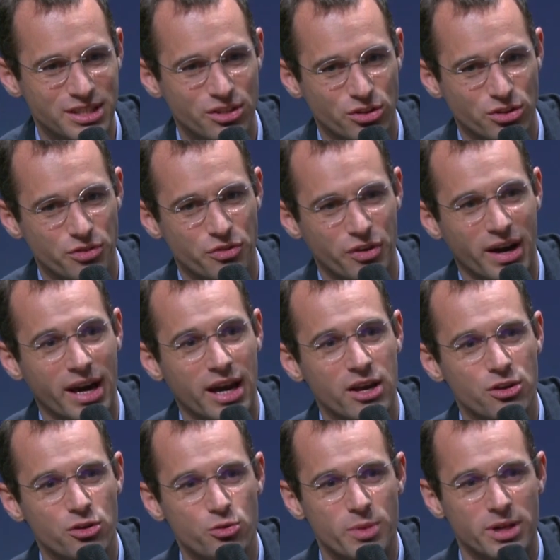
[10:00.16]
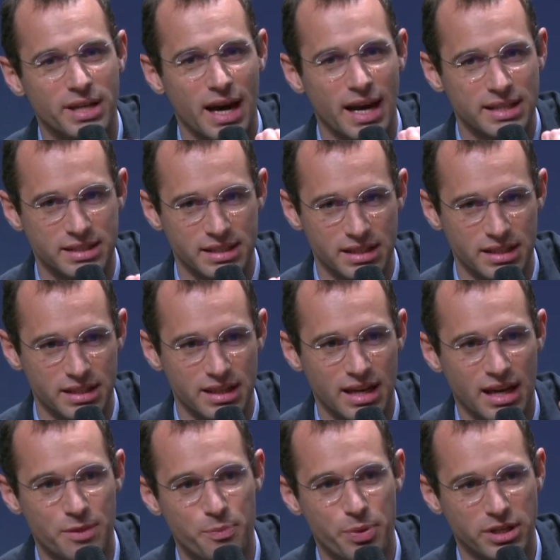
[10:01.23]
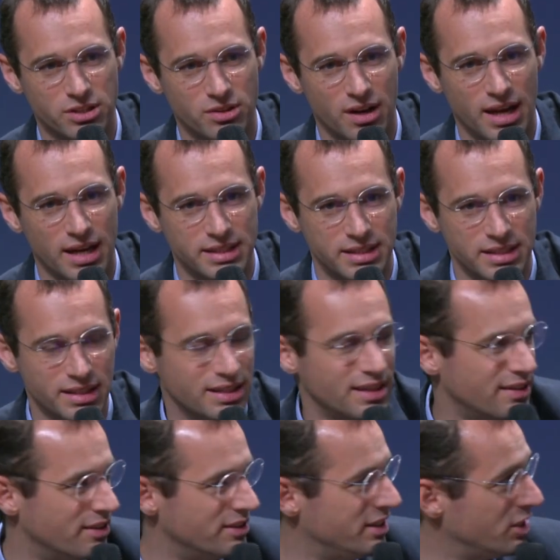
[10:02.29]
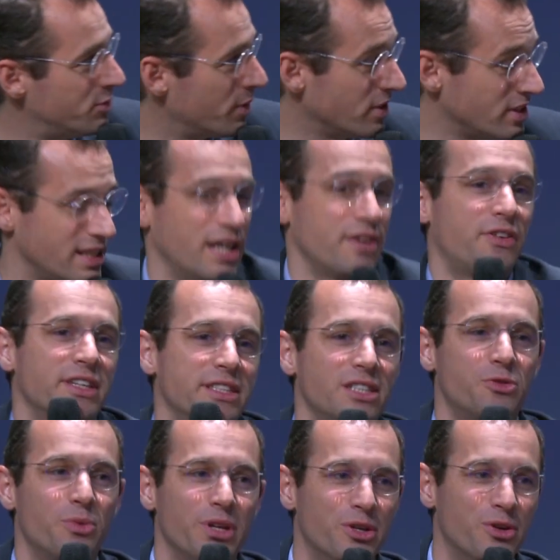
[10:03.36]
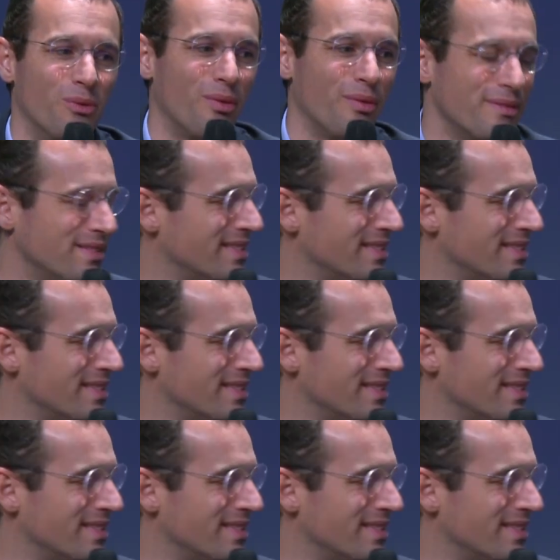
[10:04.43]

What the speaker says: it's sort of rehumanizing and personalizing the experience. And I find this really cool.